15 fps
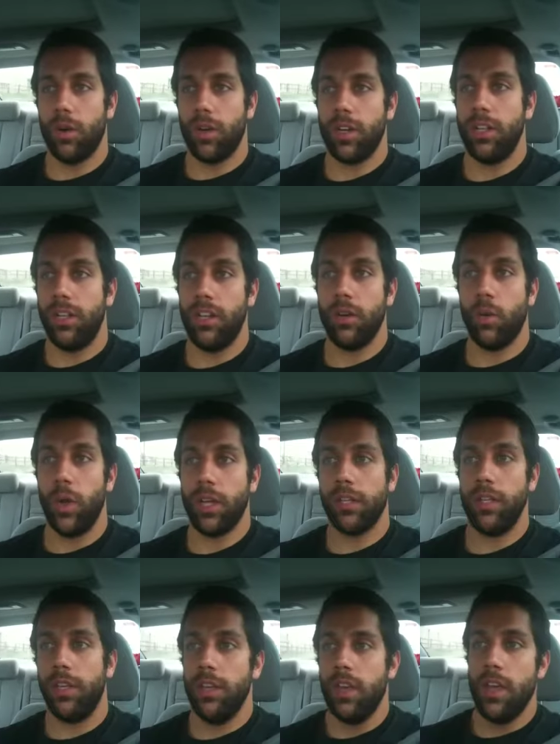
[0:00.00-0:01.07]
or clean
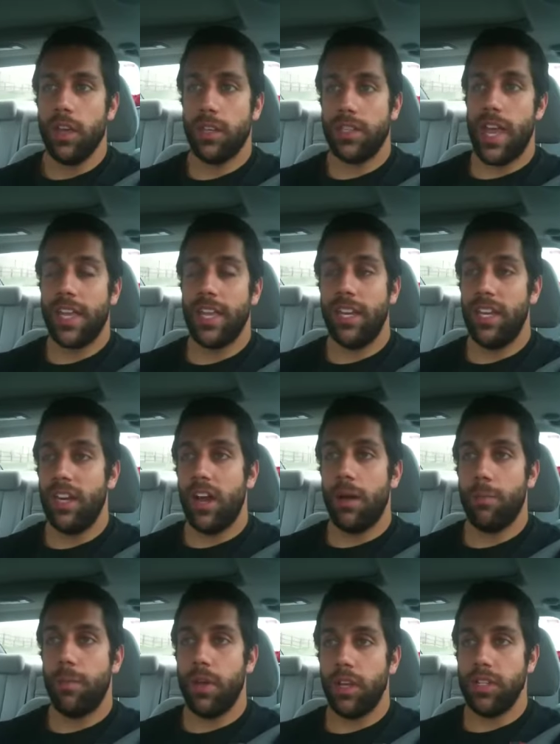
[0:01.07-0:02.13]
quickly because that can eat
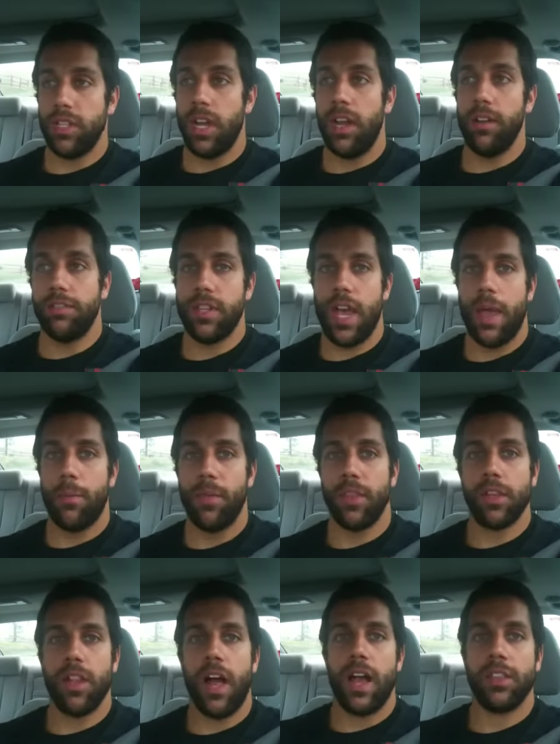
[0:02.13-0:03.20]
up a ton of time on the
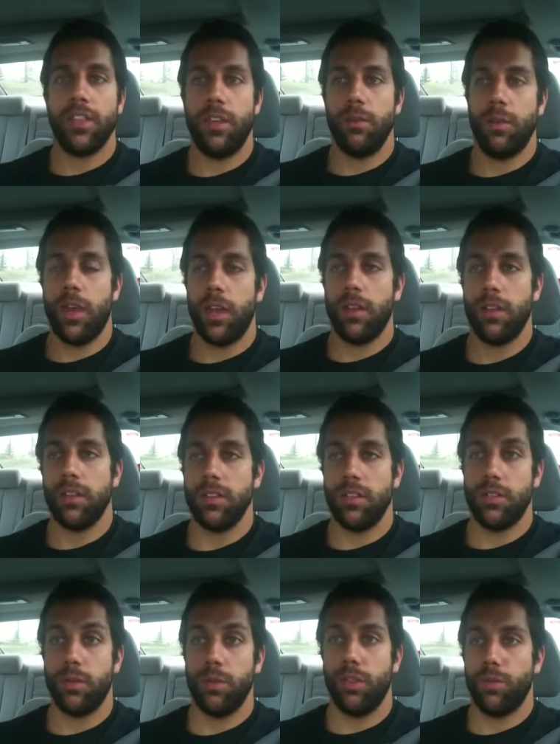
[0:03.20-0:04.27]
clock that you get because
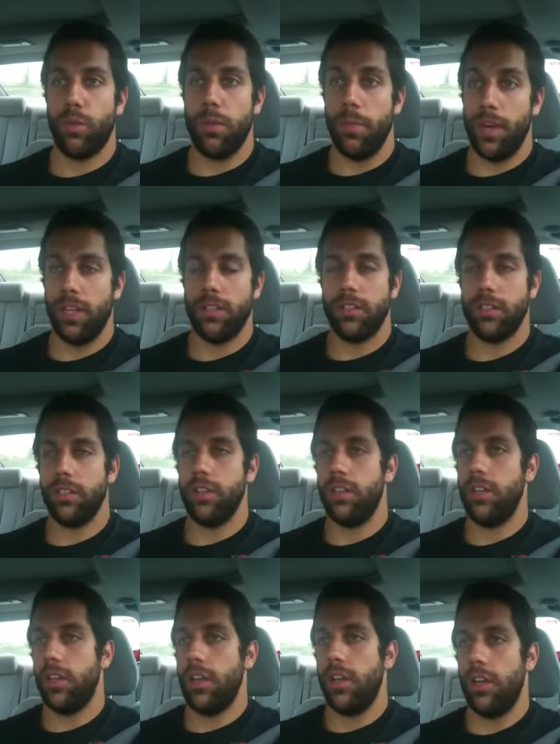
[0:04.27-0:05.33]
it's only three minutes.
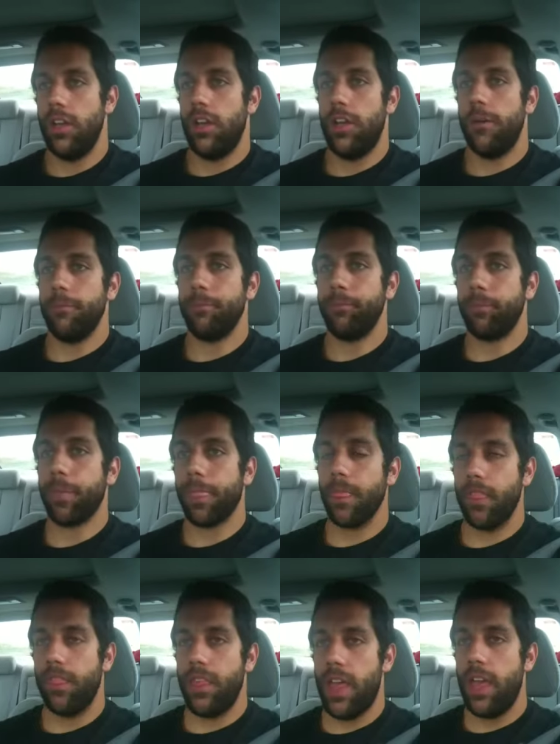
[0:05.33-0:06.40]

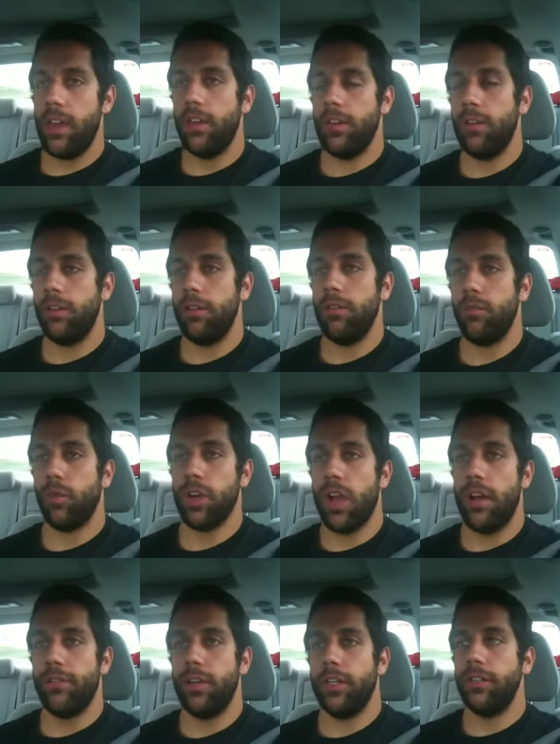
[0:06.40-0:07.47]
Um, then
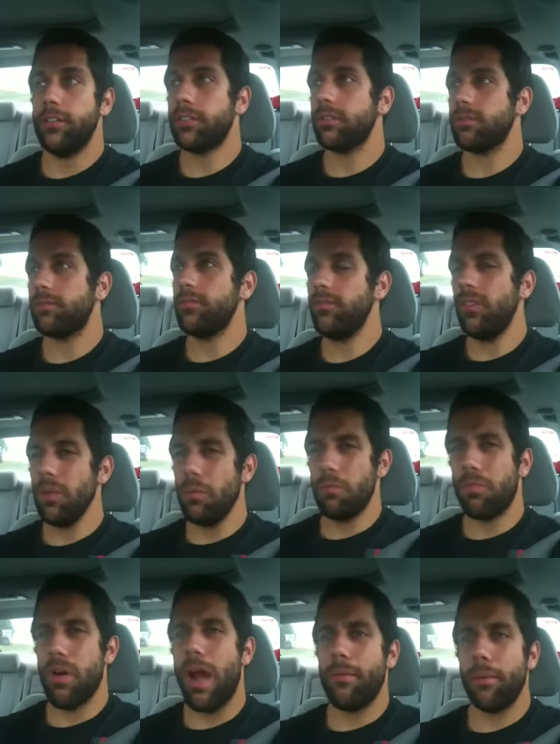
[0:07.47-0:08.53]
recover,
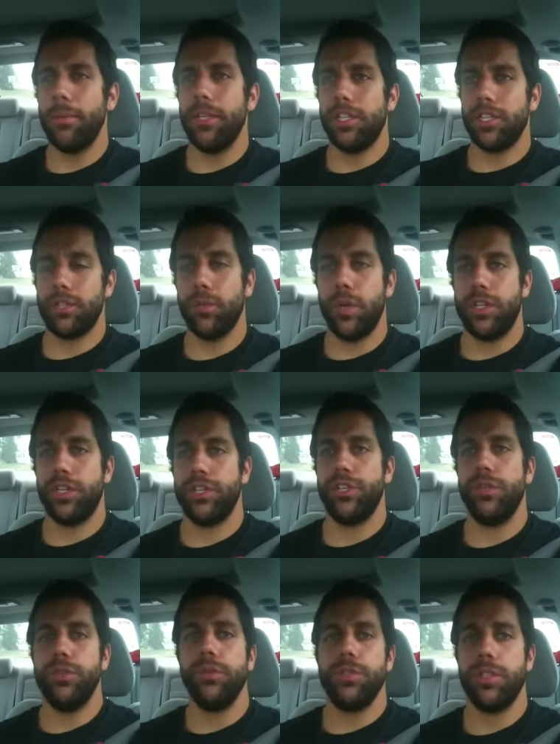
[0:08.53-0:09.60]
probably switch
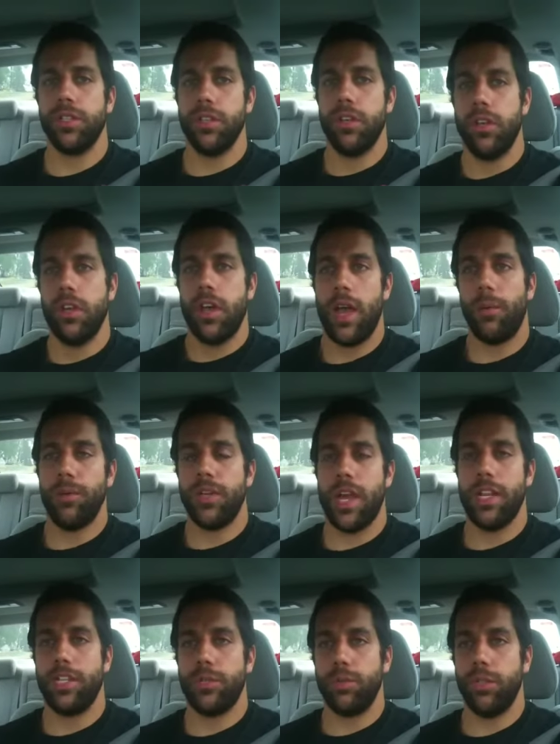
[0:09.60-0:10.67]
shoes. I will
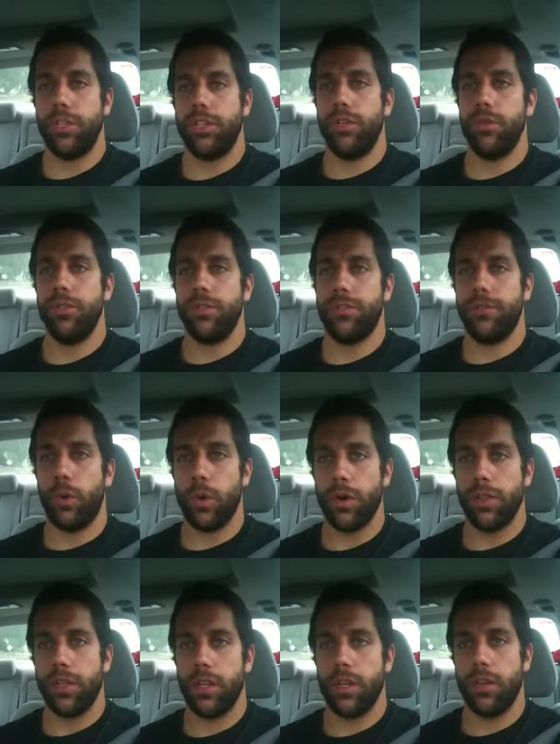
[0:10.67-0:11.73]
not switch shoes
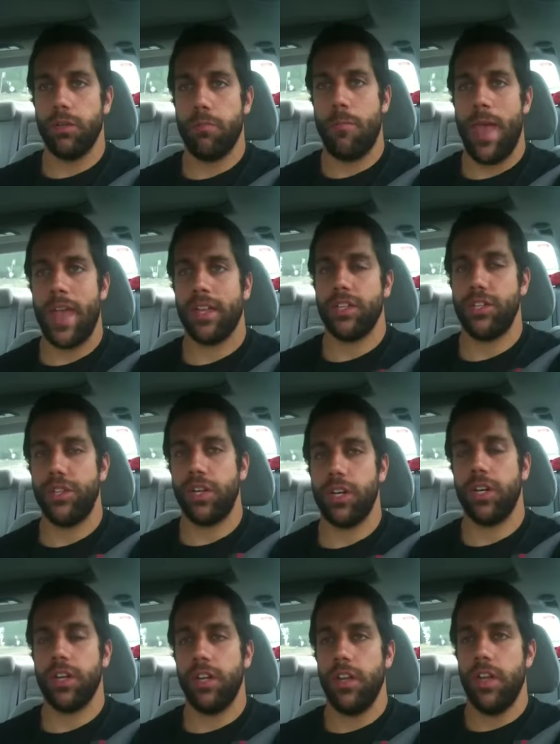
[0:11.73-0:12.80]
for the max
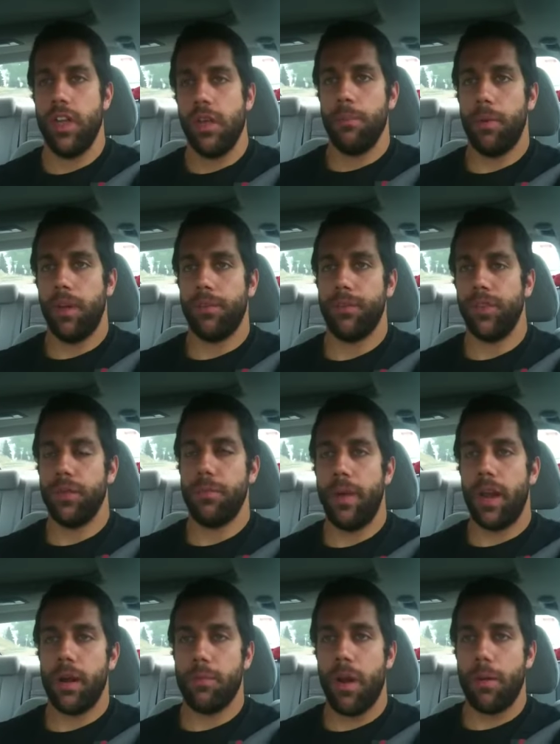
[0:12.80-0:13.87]
jerk, but for the
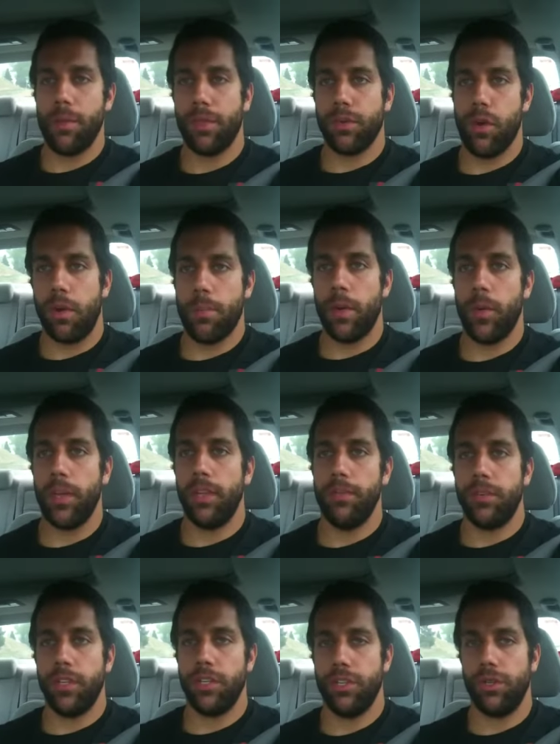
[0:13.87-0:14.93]
bear, probably throw on my
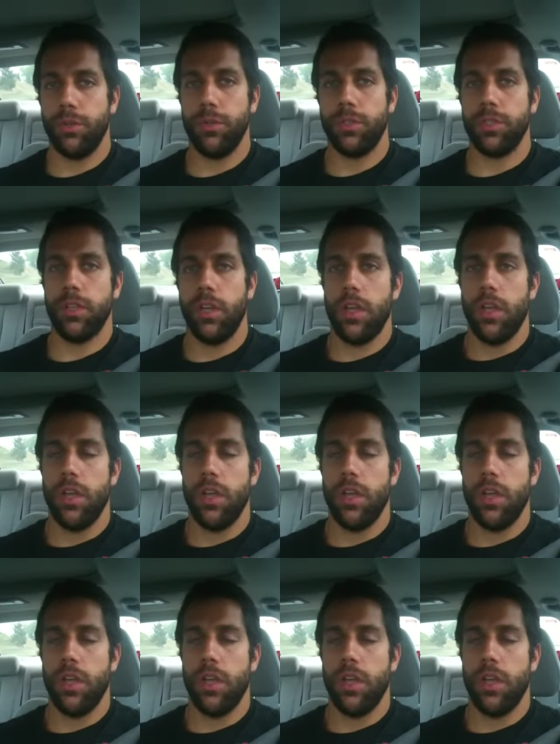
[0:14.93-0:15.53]
weightlifting shoes.